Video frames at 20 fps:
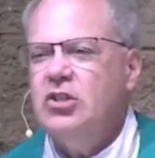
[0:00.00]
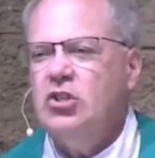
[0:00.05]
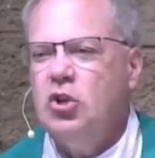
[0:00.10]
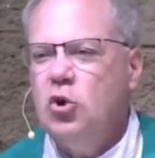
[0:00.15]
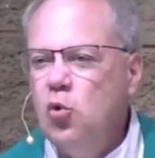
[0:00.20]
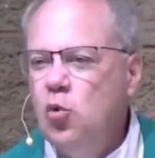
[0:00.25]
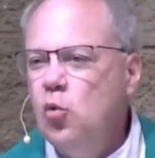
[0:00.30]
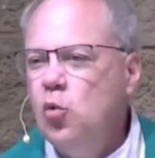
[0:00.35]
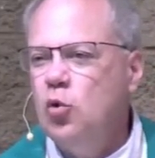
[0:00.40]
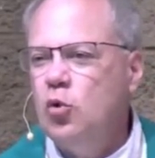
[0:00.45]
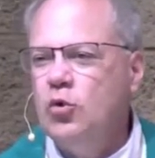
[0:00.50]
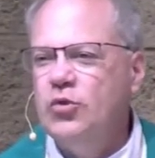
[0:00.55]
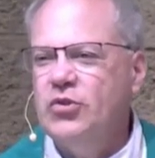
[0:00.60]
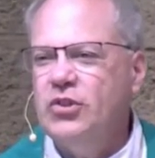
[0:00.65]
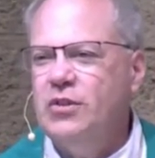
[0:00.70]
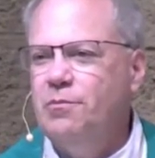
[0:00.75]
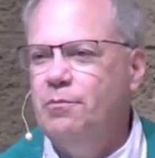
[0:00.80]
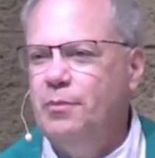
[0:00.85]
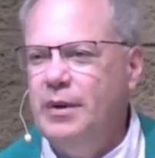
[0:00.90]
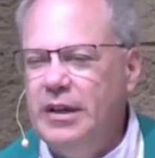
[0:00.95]
tools and
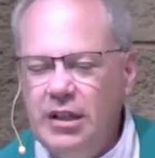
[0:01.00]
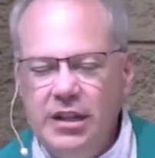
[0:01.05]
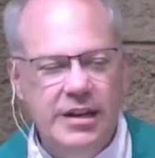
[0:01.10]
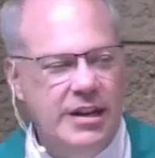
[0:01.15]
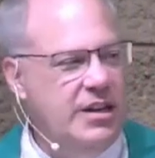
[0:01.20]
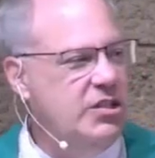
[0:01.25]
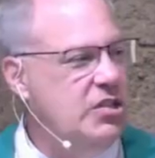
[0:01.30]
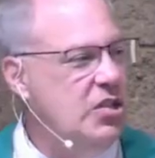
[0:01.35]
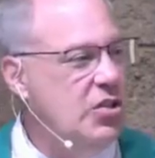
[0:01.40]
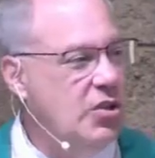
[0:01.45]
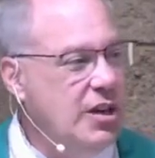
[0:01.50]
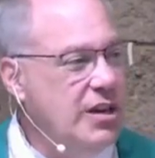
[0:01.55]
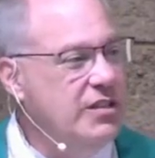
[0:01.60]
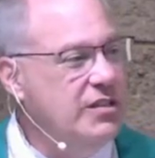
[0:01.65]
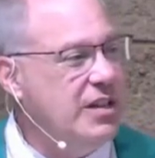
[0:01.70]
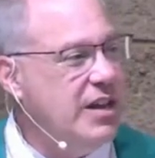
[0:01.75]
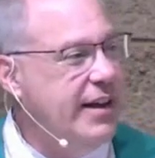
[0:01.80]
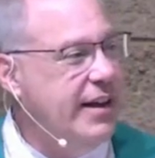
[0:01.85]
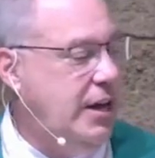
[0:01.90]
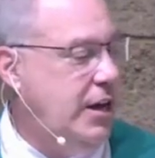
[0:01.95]
abilities and things
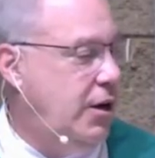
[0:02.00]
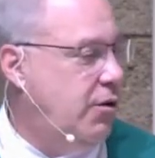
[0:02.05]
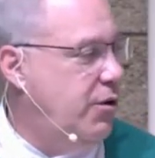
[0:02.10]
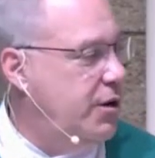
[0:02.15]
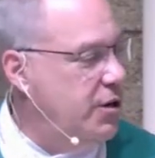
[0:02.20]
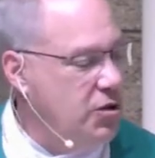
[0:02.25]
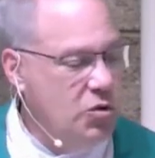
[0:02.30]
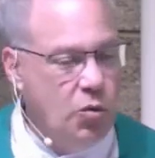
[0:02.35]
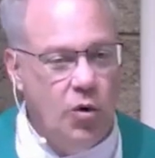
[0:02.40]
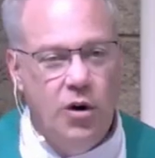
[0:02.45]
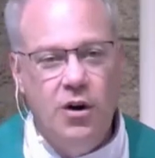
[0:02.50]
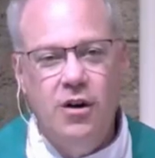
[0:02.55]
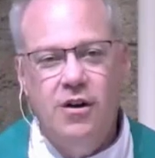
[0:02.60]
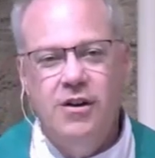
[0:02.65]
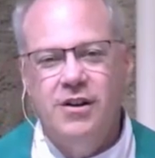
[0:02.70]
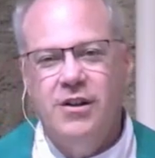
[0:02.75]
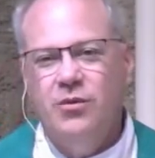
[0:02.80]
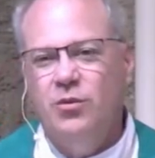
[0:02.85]
like hearing His word and